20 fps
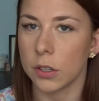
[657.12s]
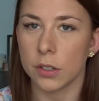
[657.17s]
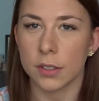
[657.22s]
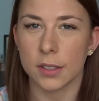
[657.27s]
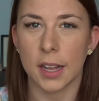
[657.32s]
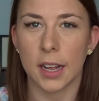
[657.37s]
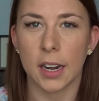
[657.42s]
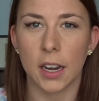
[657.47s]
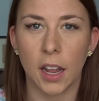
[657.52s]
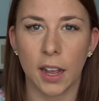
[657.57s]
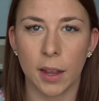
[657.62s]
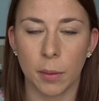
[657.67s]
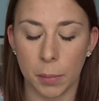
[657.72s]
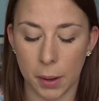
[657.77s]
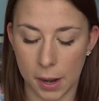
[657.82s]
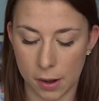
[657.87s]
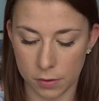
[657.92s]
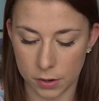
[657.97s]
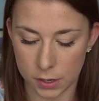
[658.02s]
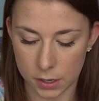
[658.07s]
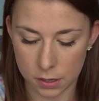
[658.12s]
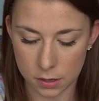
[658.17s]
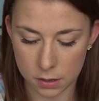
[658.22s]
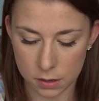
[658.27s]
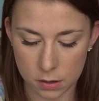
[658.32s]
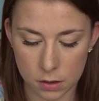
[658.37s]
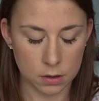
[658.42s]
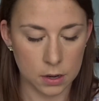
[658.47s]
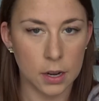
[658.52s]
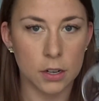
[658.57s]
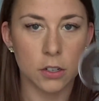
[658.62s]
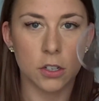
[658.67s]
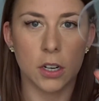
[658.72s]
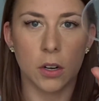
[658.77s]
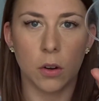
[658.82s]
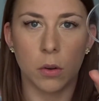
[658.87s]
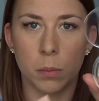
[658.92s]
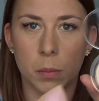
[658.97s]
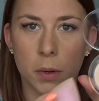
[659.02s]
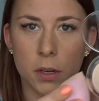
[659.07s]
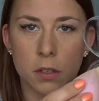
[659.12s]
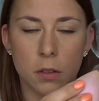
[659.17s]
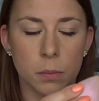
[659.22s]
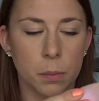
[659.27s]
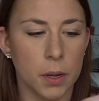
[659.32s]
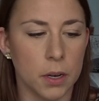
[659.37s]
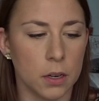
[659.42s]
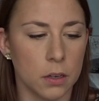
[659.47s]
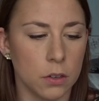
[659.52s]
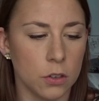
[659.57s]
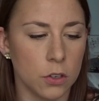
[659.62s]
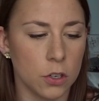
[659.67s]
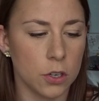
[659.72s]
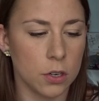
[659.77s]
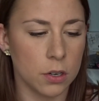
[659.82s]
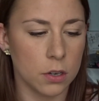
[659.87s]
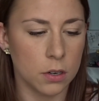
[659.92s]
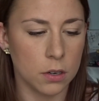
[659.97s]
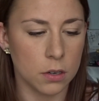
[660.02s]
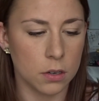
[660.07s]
use that light powder, actually on my sponge.